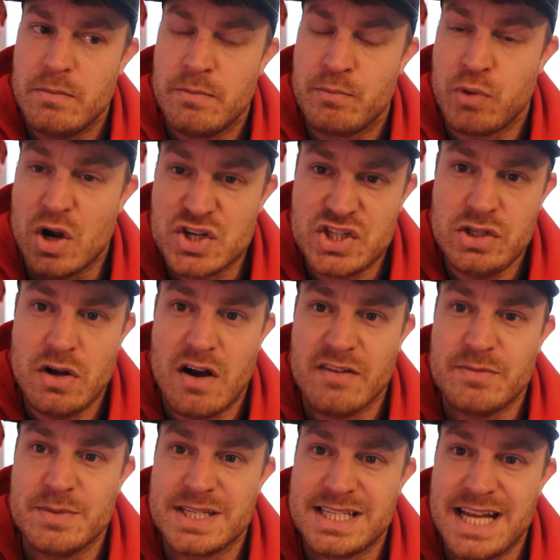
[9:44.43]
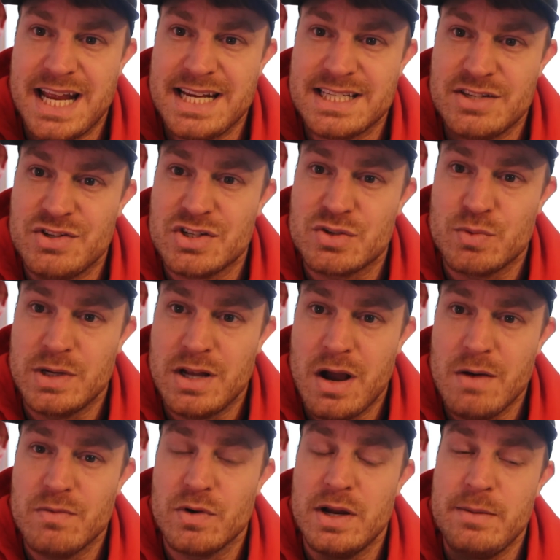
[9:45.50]
brushing off mistakes and just
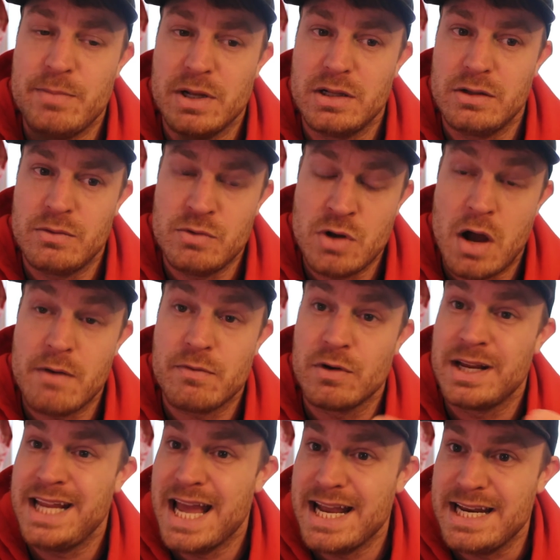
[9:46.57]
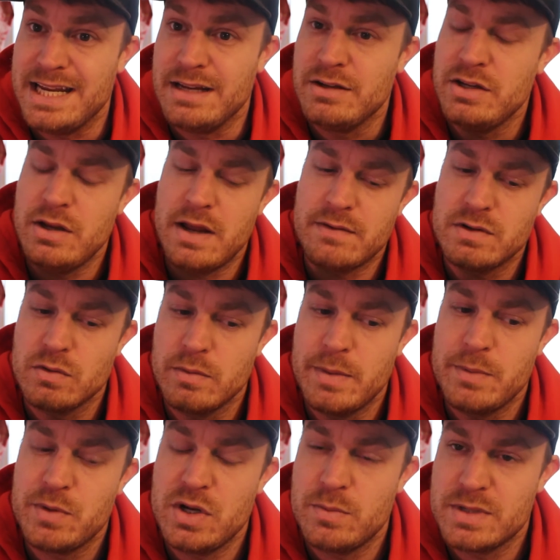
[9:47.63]
recovering, but not forgetting. You have to
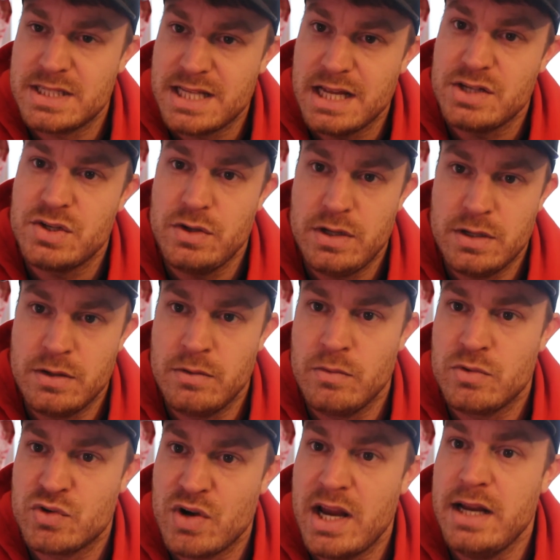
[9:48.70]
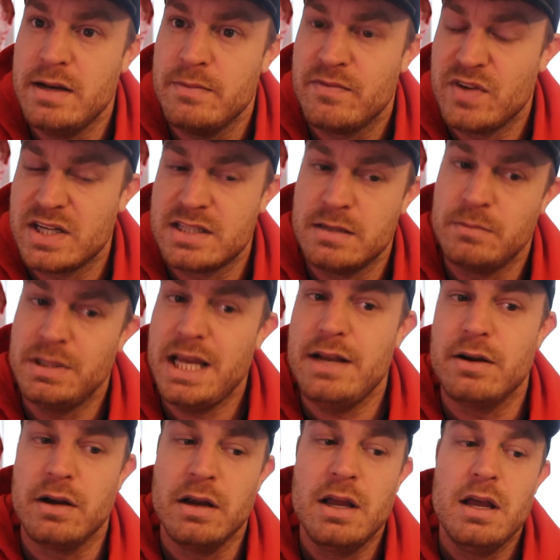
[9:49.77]
remember your mistakes so you can train and fix them
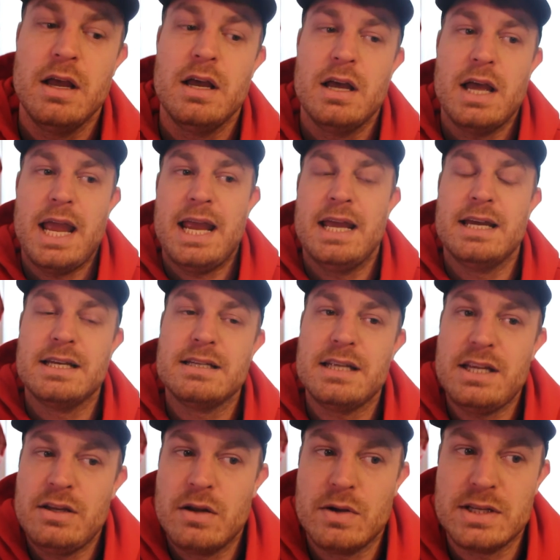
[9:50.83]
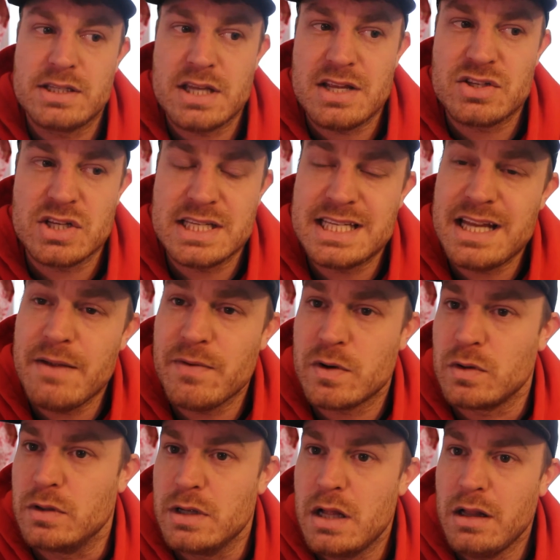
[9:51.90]
later. And it's
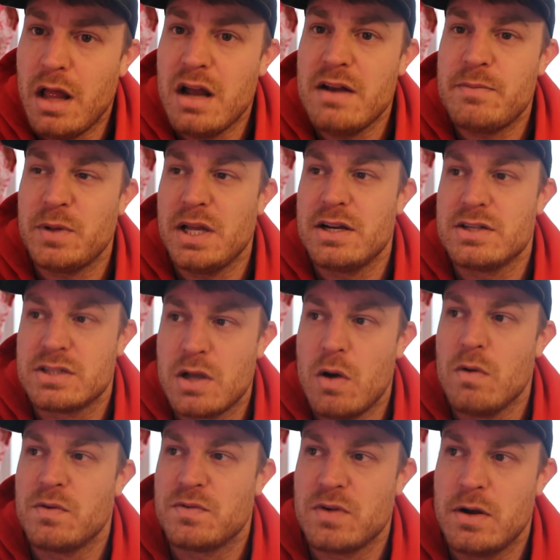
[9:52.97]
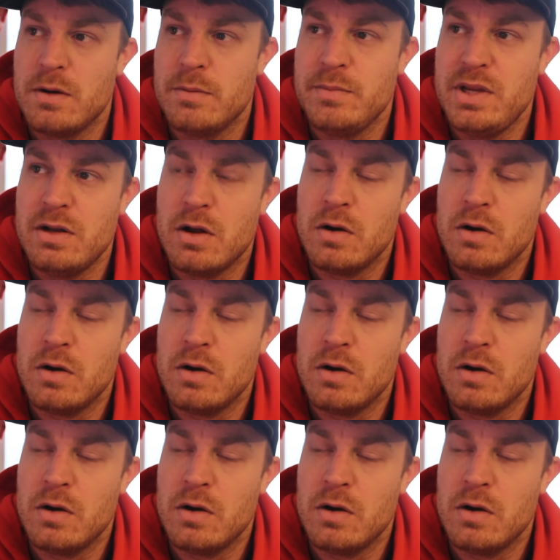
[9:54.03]
difficult. A lot of players go from